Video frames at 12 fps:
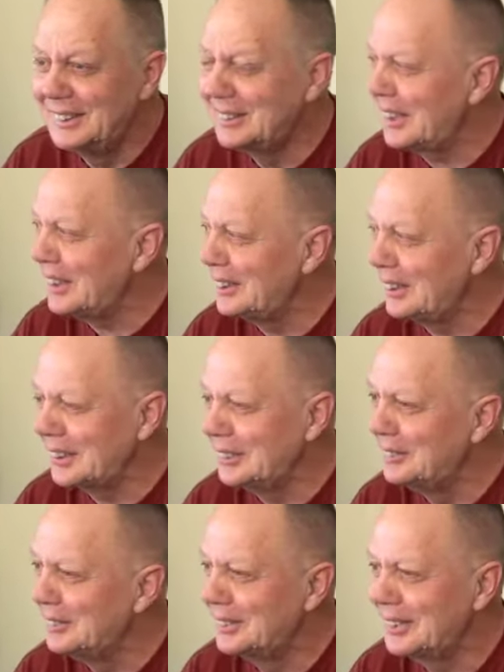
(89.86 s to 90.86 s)
didn't sound like
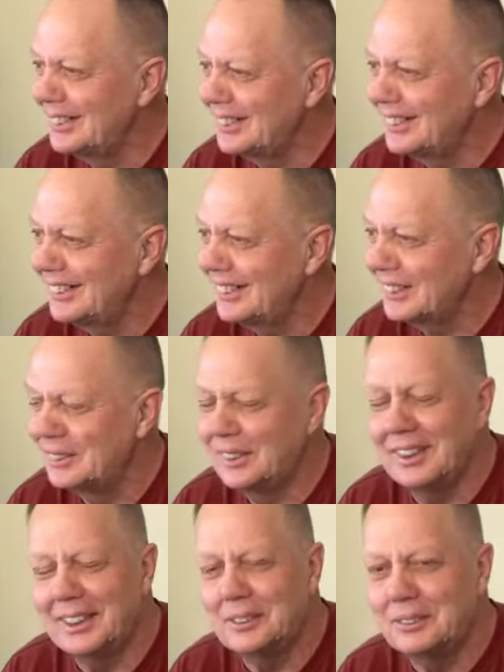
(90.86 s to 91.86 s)
it was a
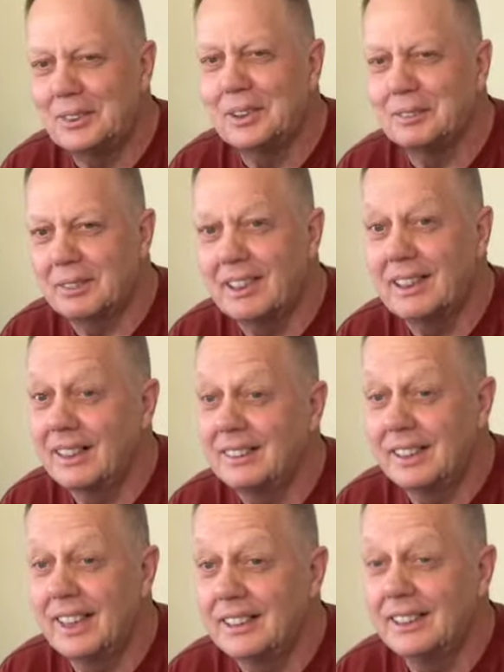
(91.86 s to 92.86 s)
good thing at first, but
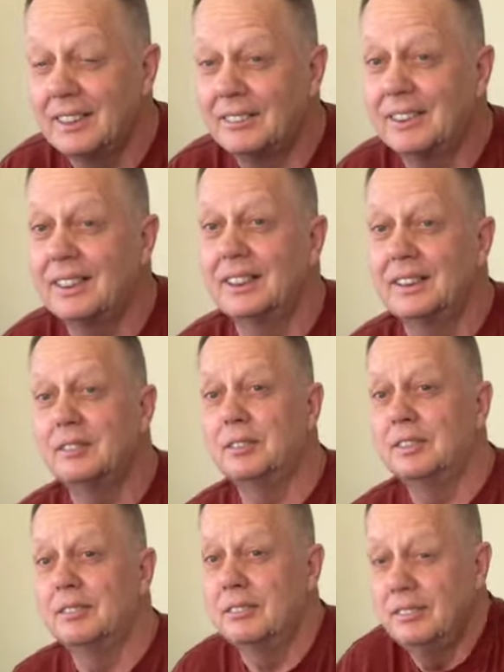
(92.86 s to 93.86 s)
I'd definitely,
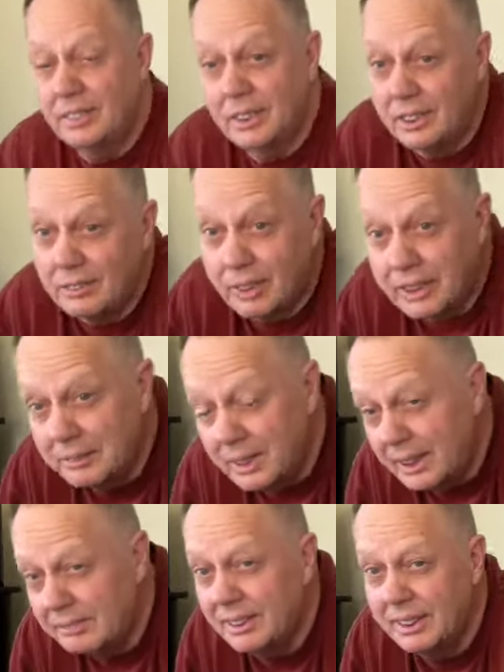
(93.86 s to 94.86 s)

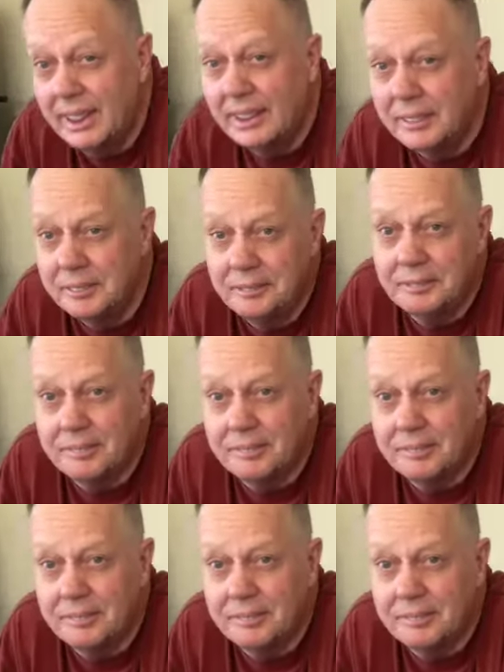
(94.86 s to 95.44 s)
recommend having it done.